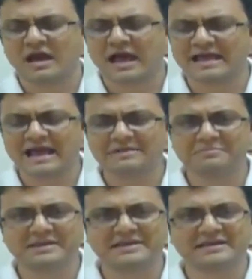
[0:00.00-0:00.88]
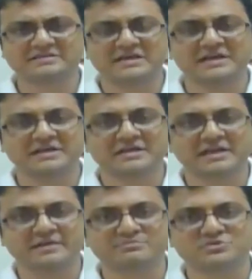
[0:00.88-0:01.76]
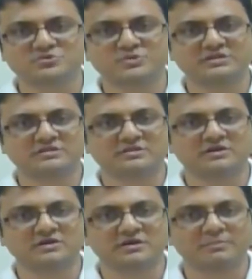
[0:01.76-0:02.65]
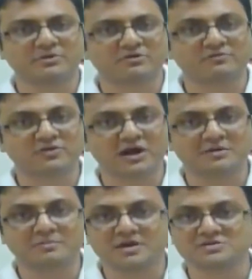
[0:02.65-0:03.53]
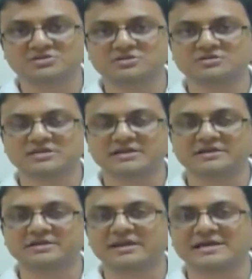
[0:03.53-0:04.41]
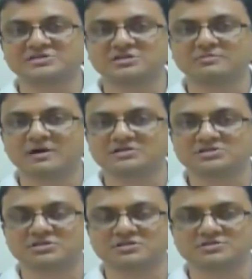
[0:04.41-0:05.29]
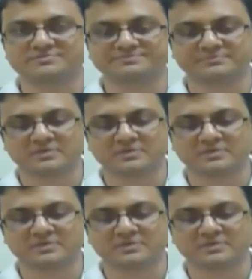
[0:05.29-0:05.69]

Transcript: I had many exciting games with a uh, number of grandmasters and International Masters